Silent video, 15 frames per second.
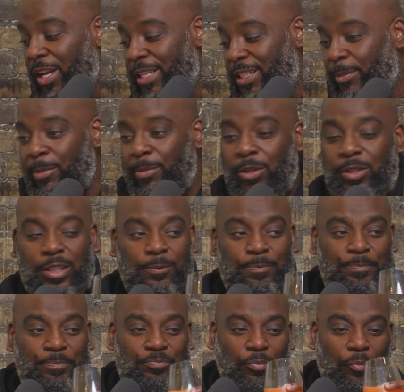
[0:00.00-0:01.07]
It's a mimosa.
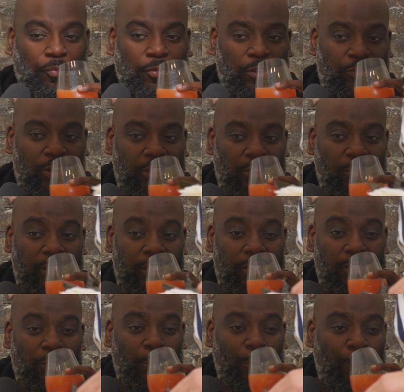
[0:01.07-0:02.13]
Fresh squeeze.